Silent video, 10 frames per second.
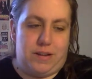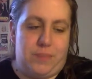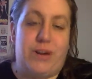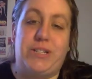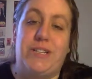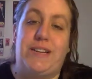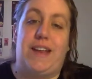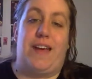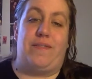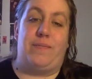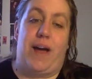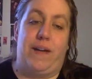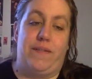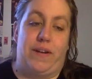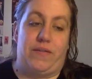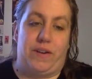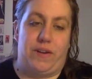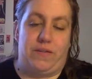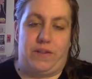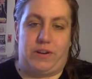I personally didn't have my
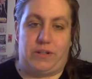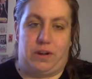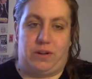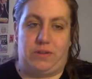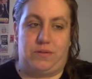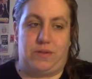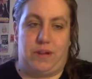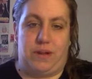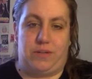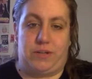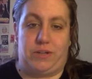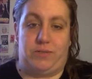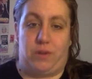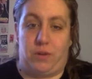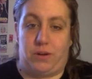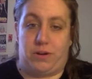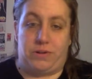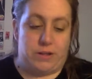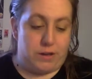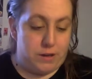favorite of their songs, which is Roller
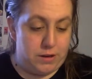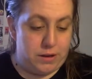Coaster.